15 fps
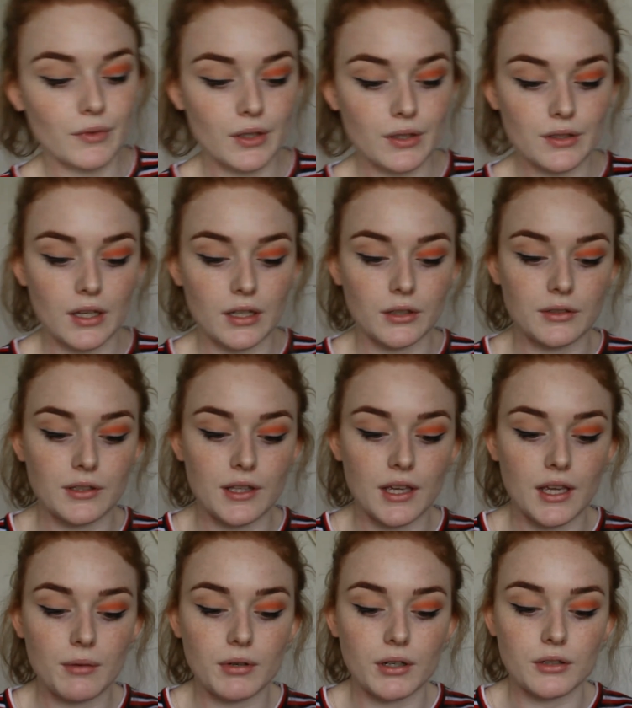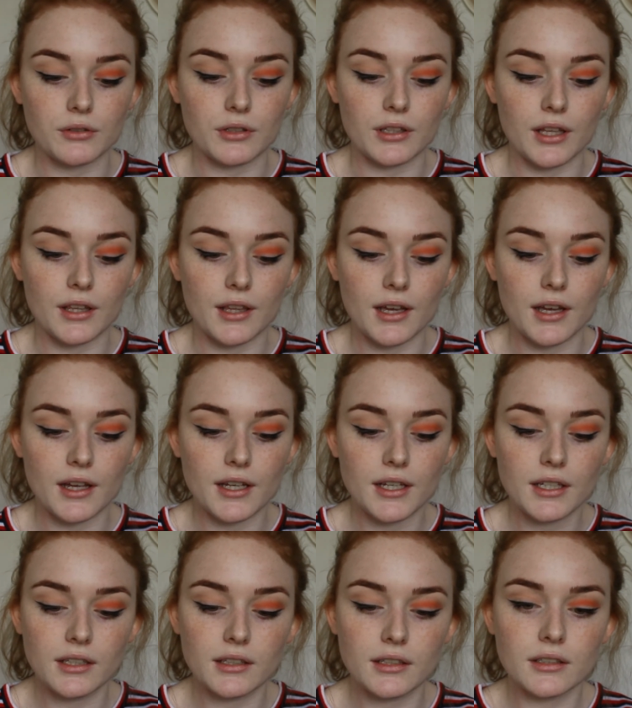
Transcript: So that goes there. We're gonna do the other eye.